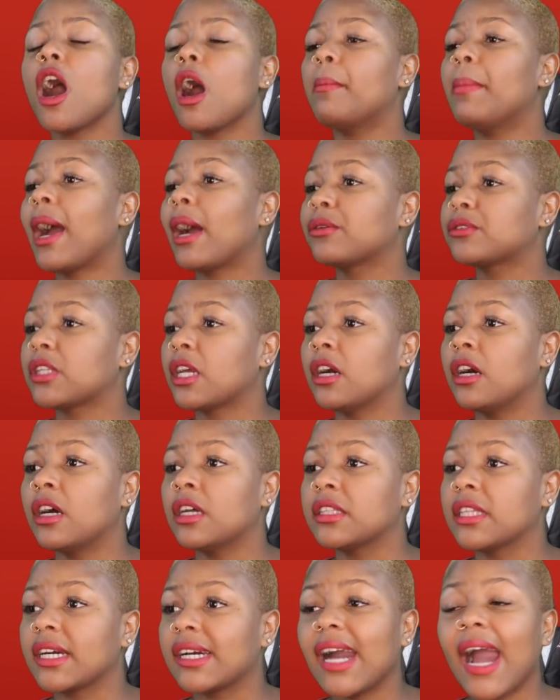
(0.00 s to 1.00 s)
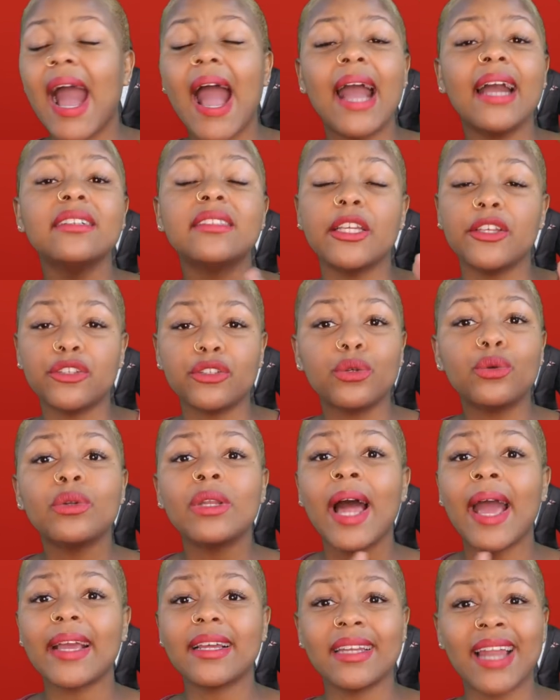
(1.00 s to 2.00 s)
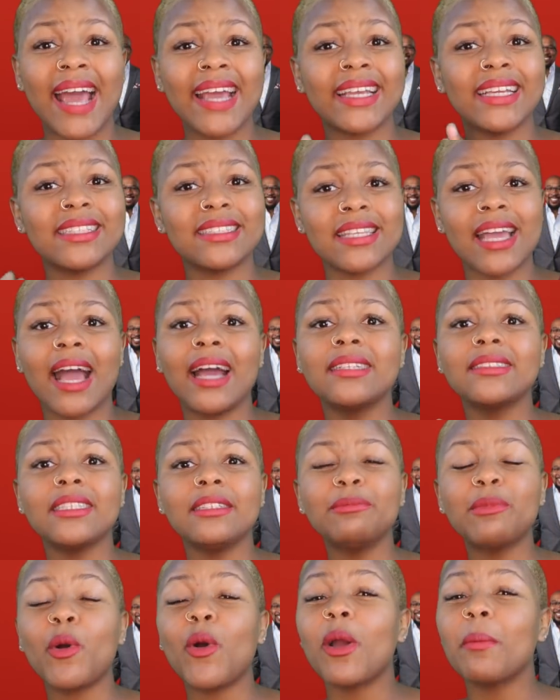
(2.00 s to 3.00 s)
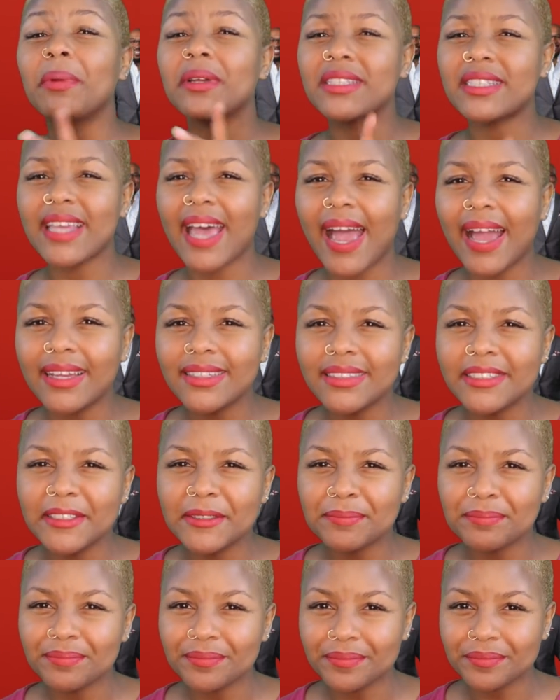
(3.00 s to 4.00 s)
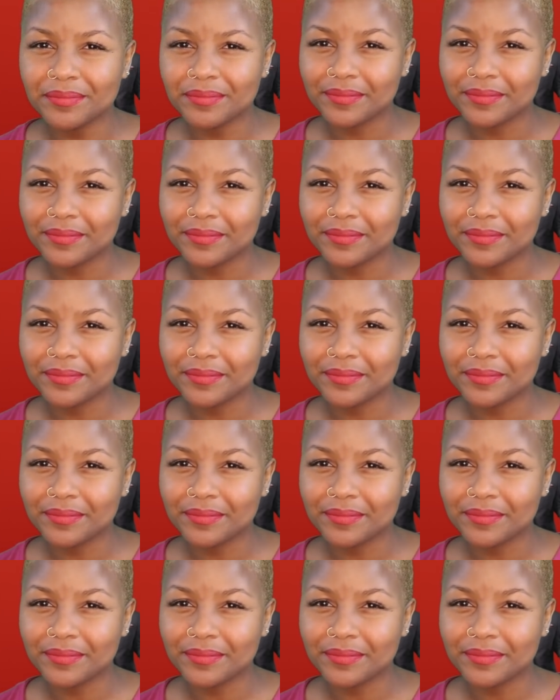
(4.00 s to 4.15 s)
about the guy that you liking Tandy more. But Tandy